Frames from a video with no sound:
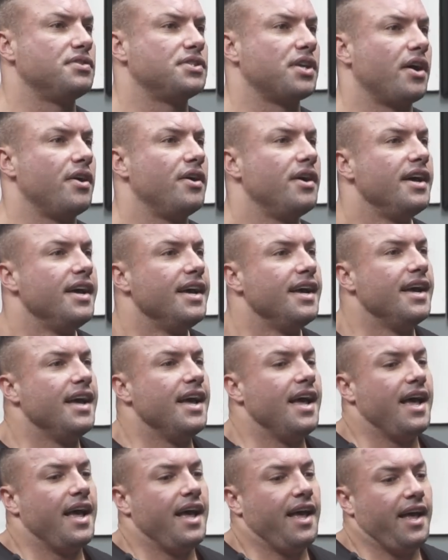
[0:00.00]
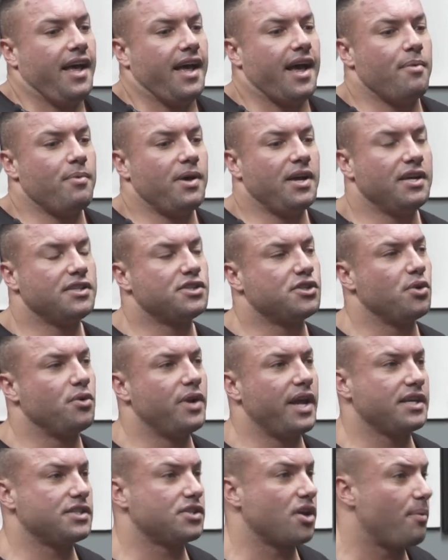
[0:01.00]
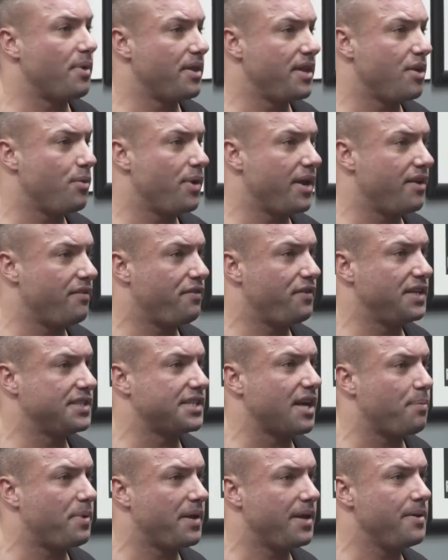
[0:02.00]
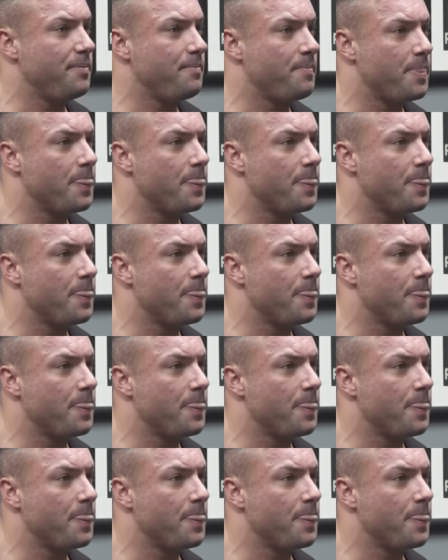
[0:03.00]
So till next time, I think we're going to finish up here.